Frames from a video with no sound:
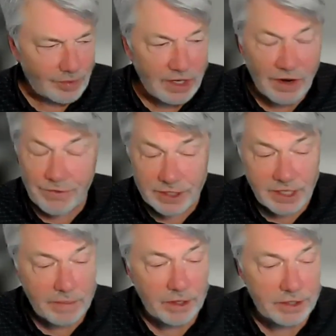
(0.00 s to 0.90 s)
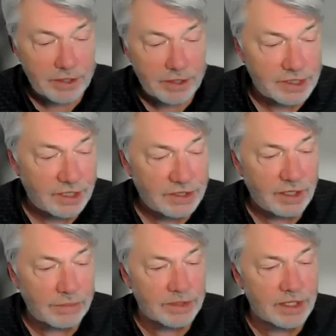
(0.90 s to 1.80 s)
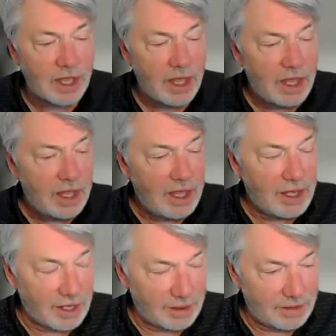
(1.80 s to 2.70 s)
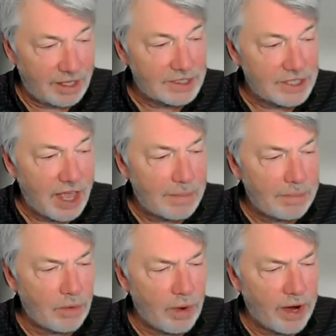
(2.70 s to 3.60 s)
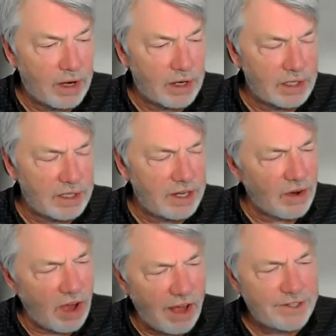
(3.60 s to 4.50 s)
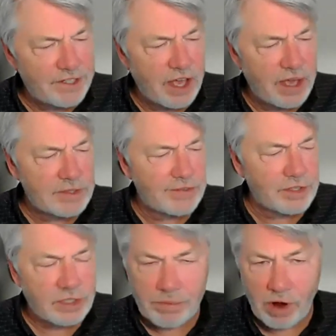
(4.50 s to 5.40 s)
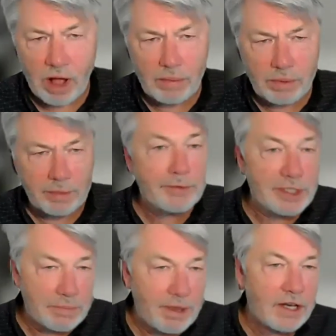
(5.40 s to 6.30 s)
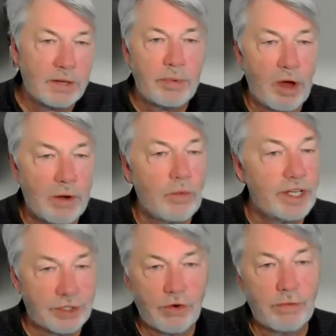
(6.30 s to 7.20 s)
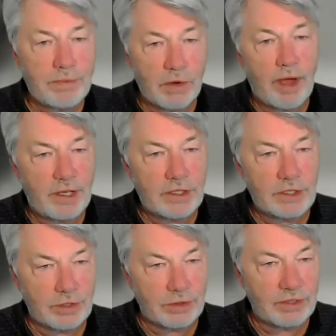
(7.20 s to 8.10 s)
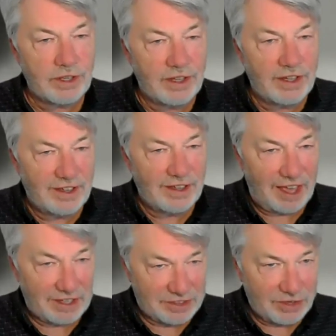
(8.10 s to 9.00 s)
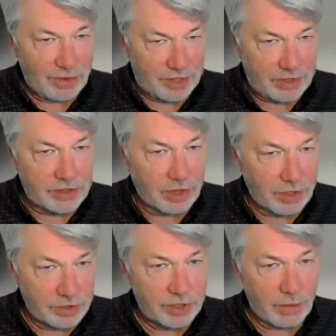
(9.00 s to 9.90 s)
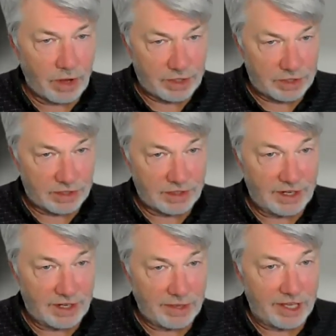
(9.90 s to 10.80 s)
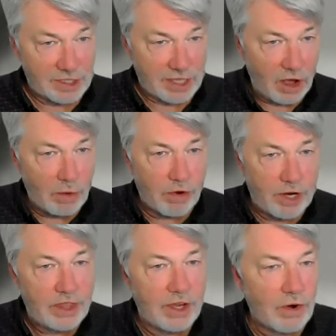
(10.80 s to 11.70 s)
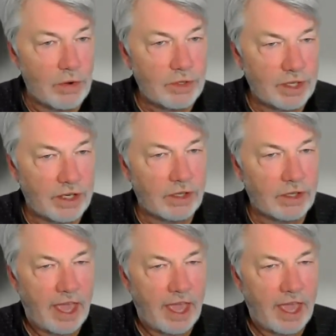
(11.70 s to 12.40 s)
you know, for example, I use a systems uh, example where you know, oftentimes if there's a problem, it would depend upon which group you went to as to what their solution was, you know, because they all were in their own little